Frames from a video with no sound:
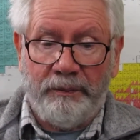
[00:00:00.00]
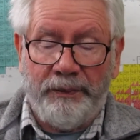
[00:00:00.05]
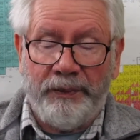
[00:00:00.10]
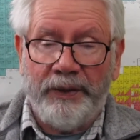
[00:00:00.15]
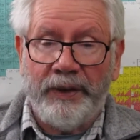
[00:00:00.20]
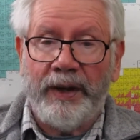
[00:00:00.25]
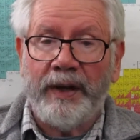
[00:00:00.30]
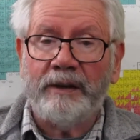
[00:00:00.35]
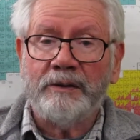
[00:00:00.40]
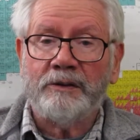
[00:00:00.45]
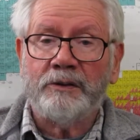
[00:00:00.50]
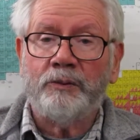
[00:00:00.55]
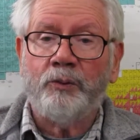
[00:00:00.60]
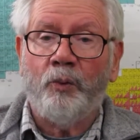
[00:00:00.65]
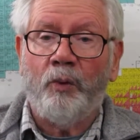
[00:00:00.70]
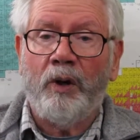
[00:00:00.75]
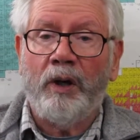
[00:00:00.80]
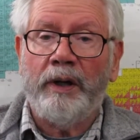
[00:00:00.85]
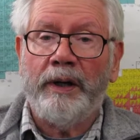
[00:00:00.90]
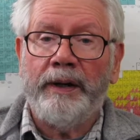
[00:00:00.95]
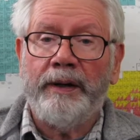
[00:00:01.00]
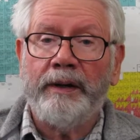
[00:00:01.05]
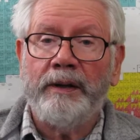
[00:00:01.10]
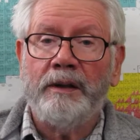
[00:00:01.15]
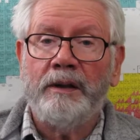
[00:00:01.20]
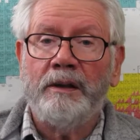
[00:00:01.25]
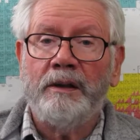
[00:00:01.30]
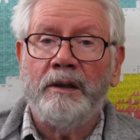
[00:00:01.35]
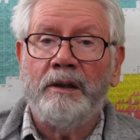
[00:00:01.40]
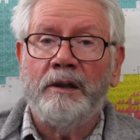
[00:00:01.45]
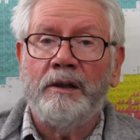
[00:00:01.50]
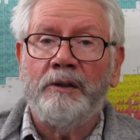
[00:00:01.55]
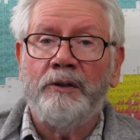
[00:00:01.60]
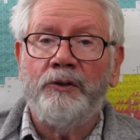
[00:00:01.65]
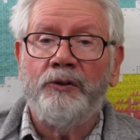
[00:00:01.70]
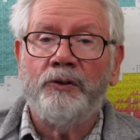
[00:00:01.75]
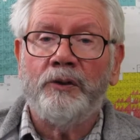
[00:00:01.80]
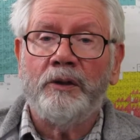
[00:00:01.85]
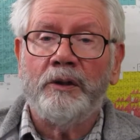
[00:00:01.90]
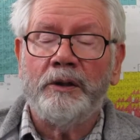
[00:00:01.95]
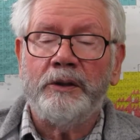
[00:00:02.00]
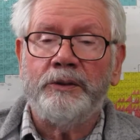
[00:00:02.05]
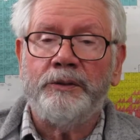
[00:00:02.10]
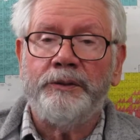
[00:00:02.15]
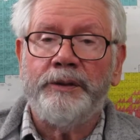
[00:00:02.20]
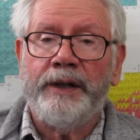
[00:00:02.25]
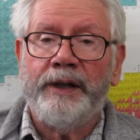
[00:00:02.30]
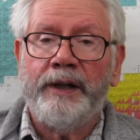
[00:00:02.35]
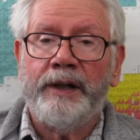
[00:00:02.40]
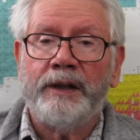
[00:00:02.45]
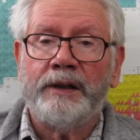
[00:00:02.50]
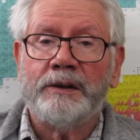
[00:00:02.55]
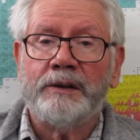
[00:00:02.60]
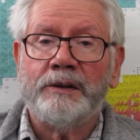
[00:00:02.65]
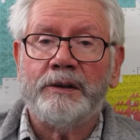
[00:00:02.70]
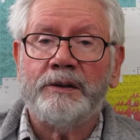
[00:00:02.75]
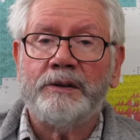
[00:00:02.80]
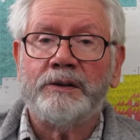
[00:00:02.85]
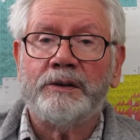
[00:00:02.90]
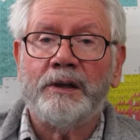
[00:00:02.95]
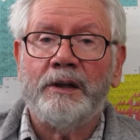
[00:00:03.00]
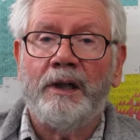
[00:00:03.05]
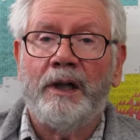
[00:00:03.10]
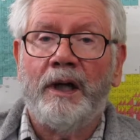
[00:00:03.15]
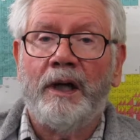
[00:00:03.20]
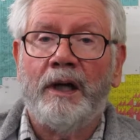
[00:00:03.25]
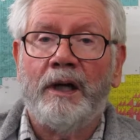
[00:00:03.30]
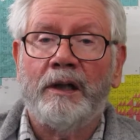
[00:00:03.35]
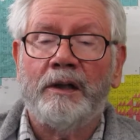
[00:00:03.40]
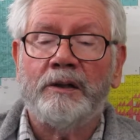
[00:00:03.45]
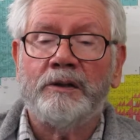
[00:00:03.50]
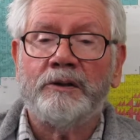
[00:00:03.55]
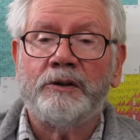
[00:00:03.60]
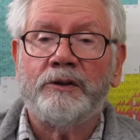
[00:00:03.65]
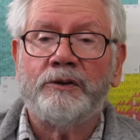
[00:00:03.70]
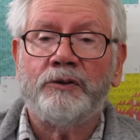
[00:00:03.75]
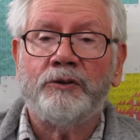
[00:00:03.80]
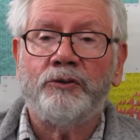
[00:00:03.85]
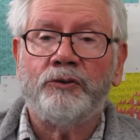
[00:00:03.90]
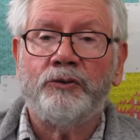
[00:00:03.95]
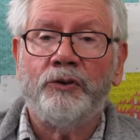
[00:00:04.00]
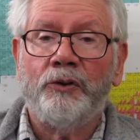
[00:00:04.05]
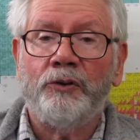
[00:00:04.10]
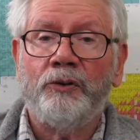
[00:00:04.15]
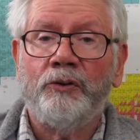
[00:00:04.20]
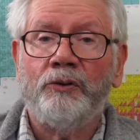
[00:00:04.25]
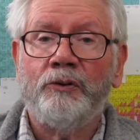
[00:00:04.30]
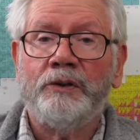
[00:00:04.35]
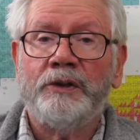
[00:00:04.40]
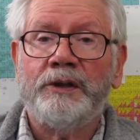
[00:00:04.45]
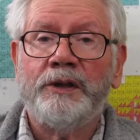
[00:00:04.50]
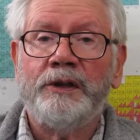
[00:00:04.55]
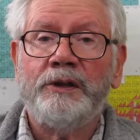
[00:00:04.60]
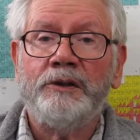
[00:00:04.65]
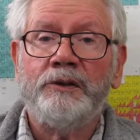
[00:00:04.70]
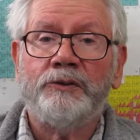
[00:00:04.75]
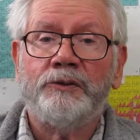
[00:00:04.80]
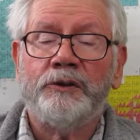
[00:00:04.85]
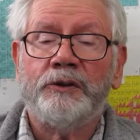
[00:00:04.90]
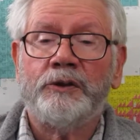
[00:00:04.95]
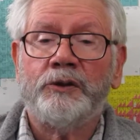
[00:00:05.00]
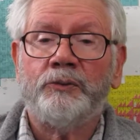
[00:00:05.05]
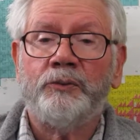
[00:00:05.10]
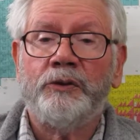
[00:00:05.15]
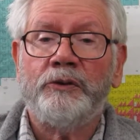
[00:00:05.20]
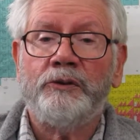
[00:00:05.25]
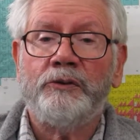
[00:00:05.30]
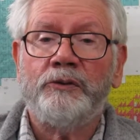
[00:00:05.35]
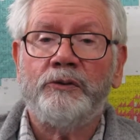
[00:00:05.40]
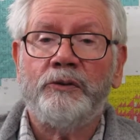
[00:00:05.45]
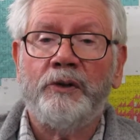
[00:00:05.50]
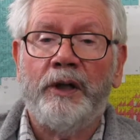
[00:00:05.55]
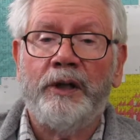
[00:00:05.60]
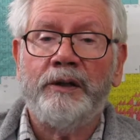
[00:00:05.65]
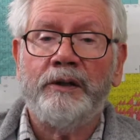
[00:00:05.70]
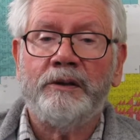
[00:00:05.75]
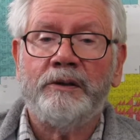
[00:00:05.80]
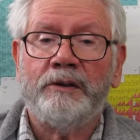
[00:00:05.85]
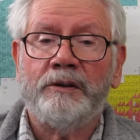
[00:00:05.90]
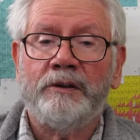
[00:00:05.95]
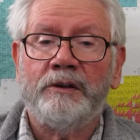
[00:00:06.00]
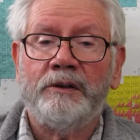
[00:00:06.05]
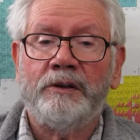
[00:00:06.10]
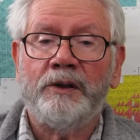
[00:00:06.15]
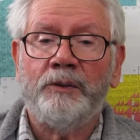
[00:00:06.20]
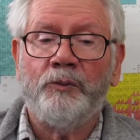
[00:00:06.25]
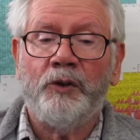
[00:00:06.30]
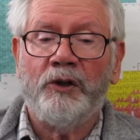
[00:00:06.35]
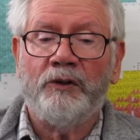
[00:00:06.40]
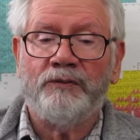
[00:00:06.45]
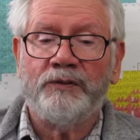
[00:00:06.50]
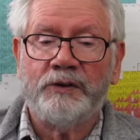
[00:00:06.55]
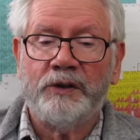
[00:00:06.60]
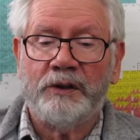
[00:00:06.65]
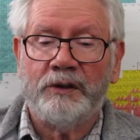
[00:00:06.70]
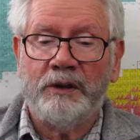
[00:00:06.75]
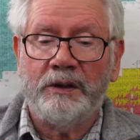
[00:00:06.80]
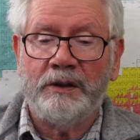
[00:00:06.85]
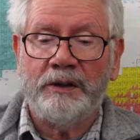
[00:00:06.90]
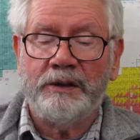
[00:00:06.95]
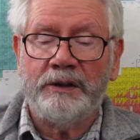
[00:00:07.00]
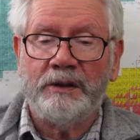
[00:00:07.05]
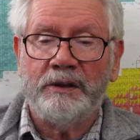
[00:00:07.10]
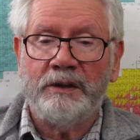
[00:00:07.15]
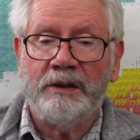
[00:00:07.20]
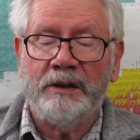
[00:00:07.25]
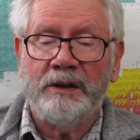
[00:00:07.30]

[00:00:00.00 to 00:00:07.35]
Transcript: that's why nuclear reactors are so dangerous when you try to turn them off suddenly,